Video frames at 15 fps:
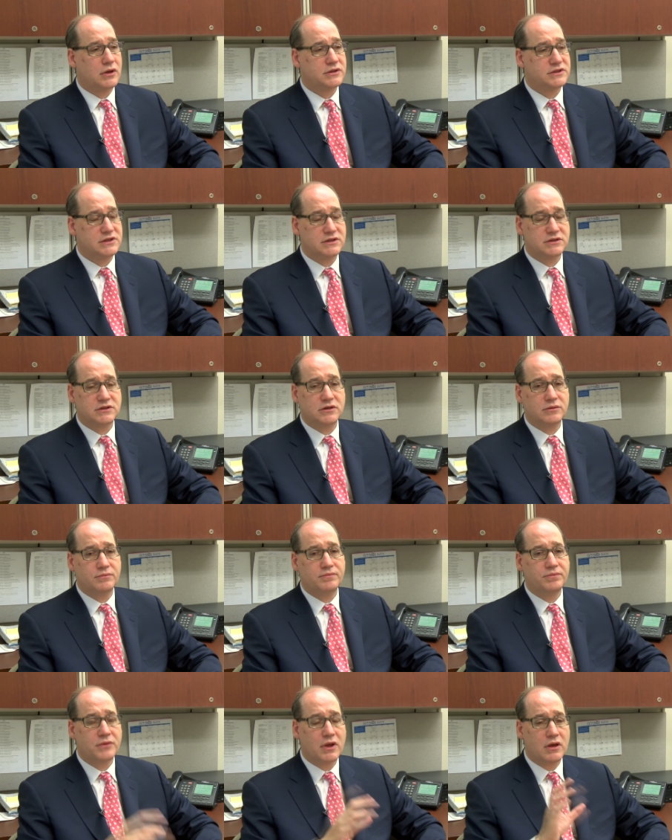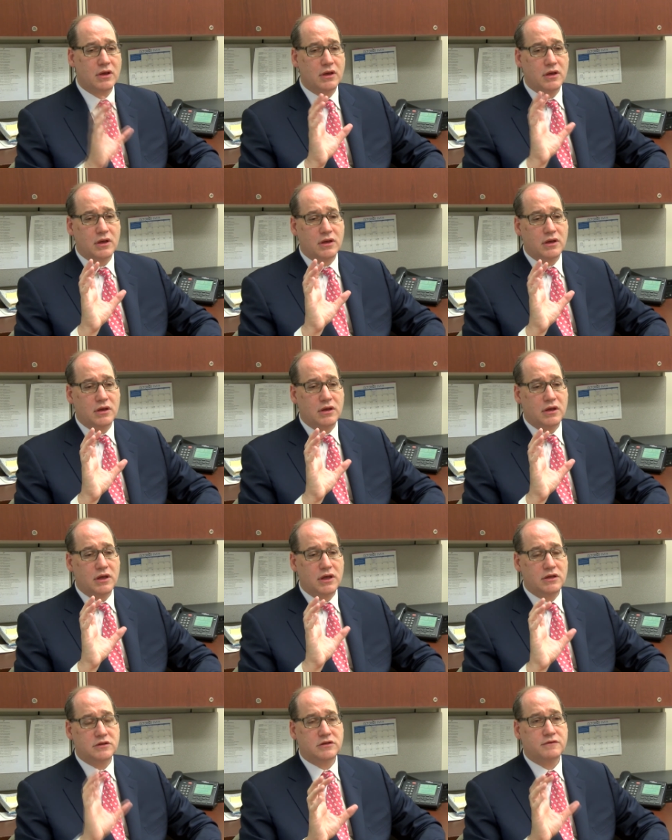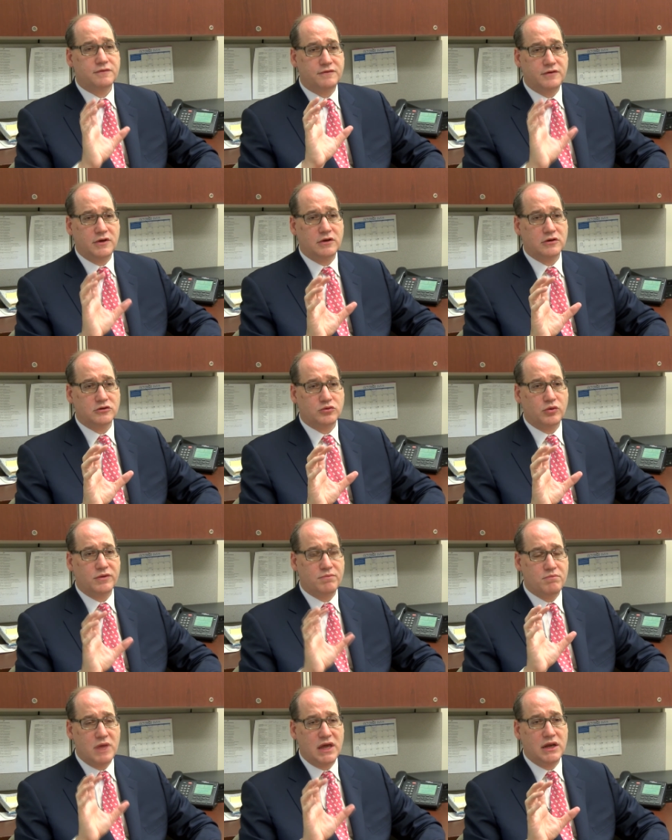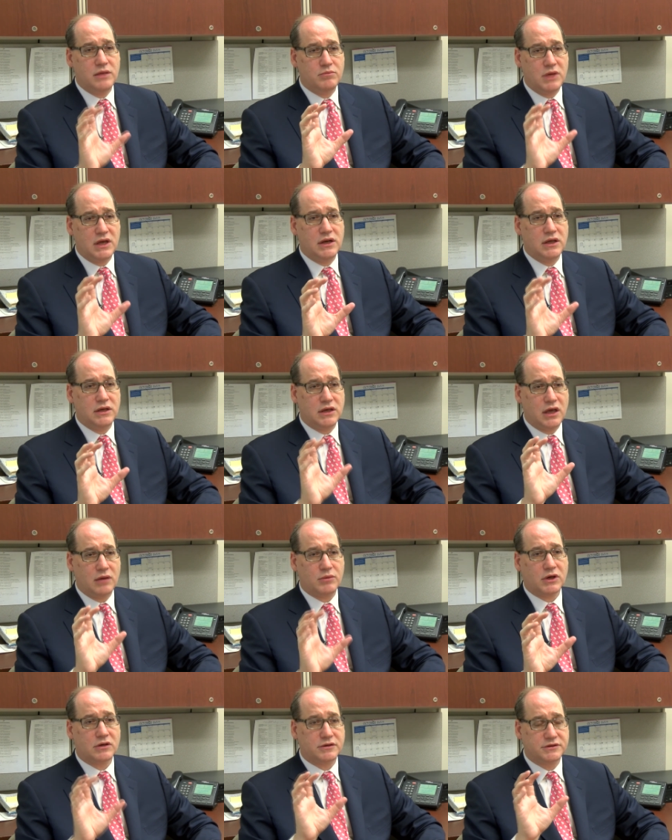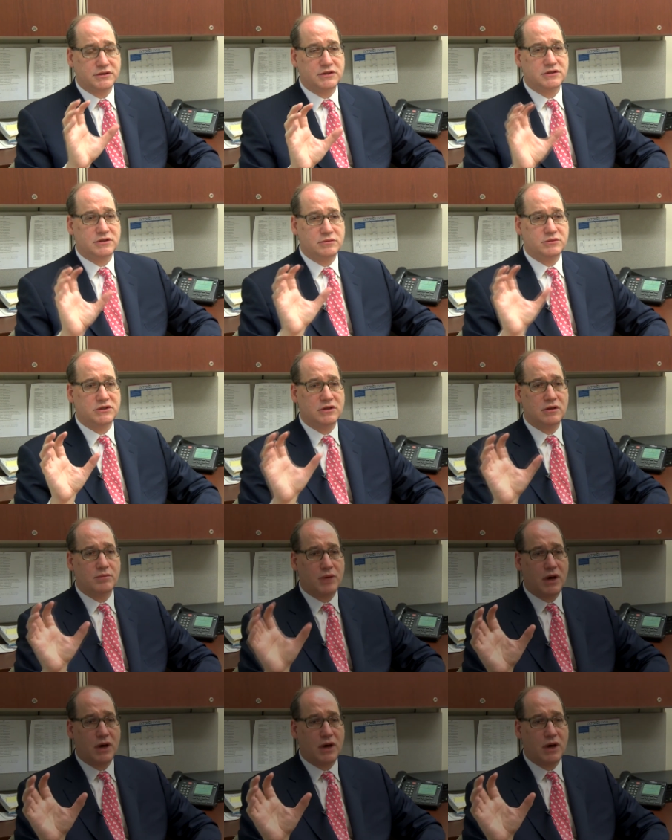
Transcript: system interferes with many, many chemical systems in the